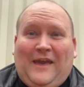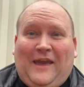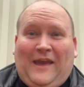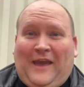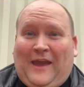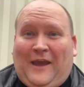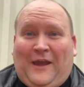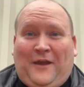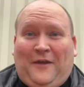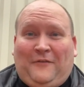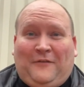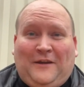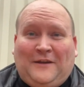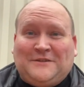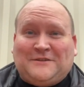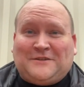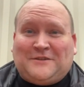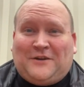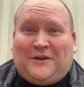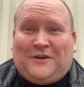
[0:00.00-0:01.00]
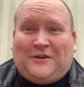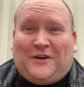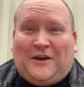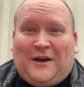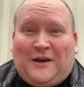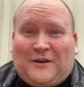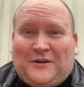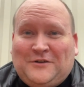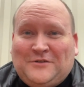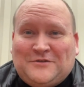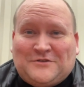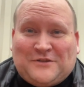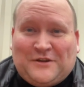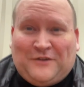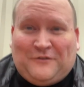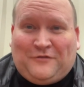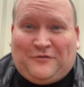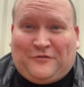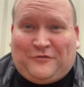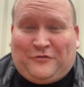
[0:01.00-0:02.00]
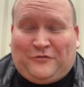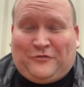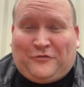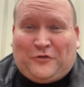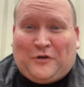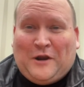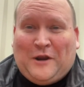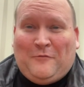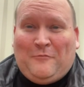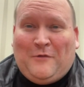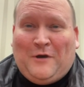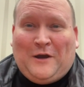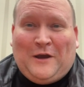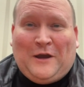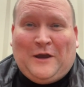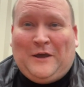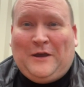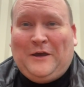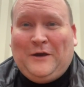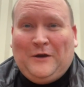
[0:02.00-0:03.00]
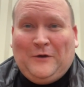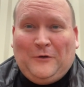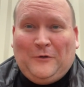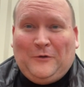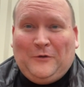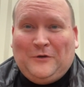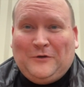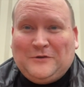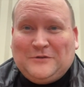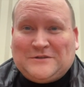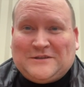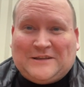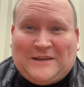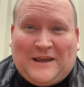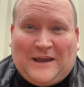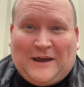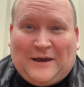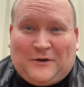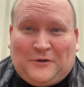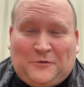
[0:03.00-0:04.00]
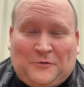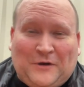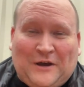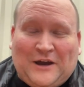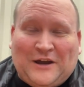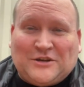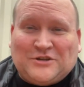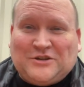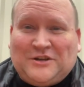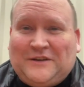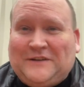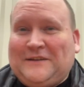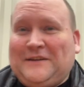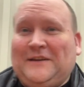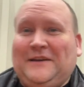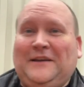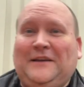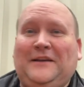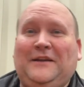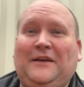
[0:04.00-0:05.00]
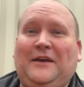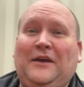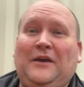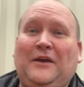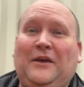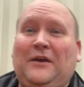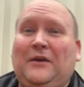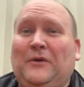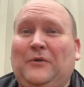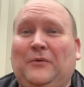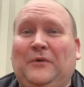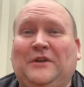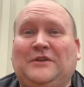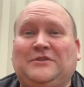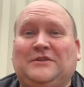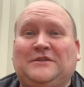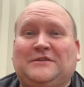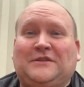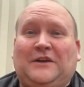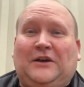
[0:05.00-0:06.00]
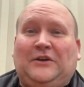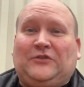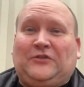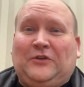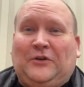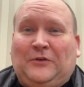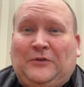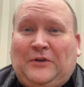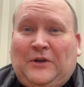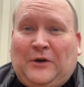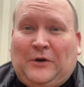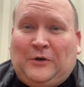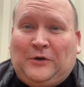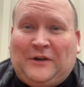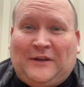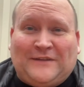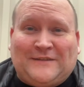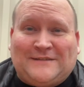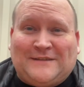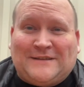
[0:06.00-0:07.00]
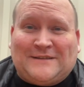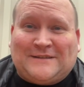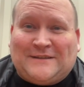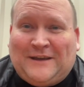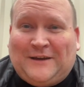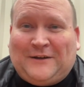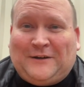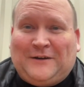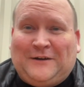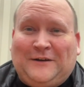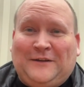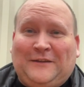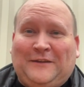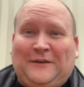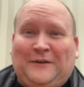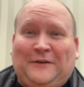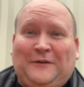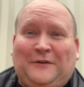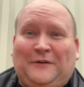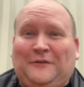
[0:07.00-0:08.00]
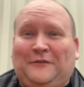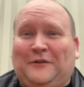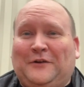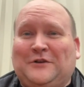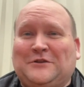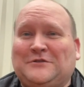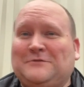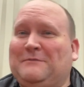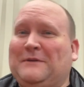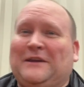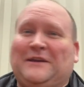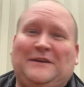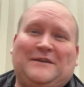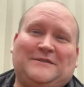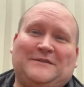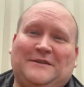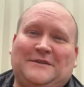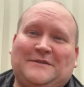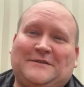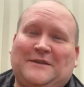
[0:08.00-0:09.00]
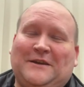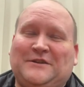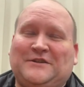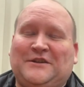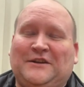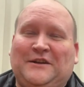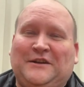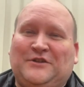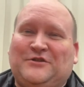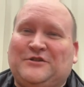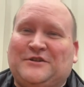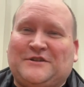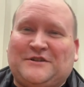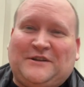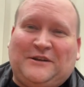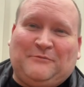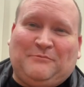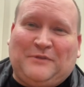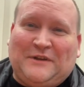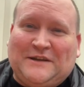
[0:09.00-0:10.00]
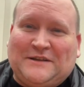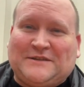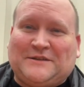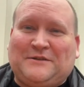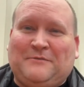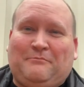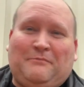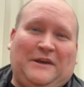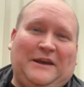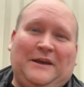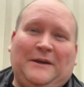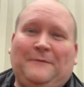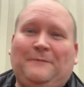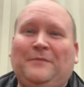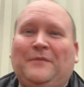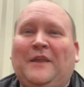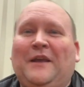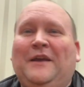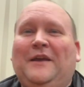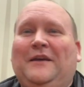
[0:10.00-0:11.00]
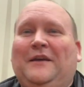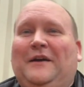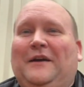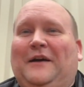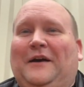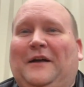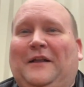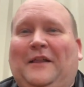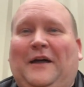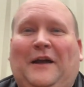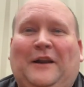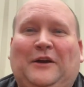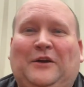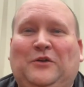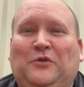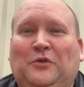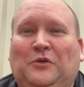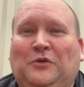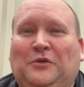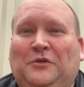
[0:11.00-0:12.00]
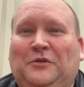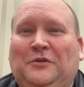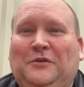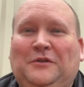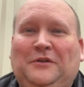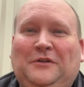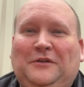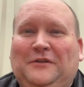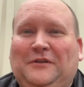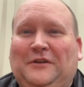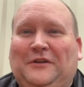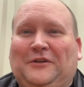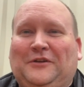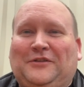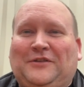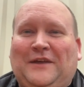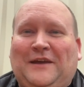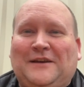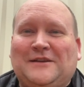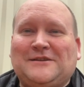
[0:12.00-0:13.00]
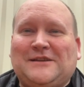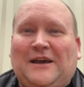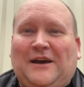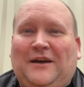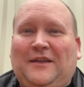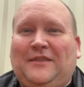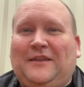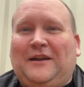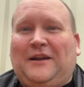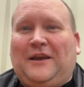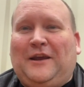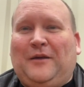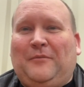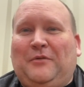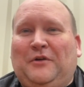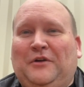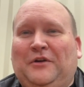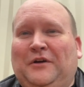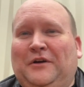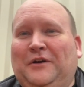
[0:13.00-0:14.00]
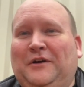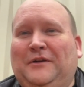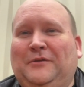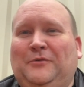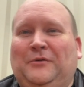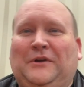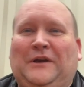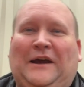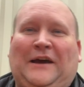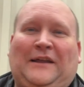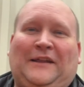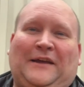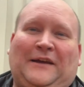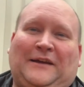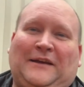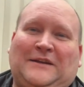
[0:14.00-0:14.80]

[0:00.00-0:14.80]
at Red Star Tacos in Fremont, Seattle, Washington, which is also known as the center of the universe because it's such an interesting place to be. A lot of cool little things out in the neighborhood. We got like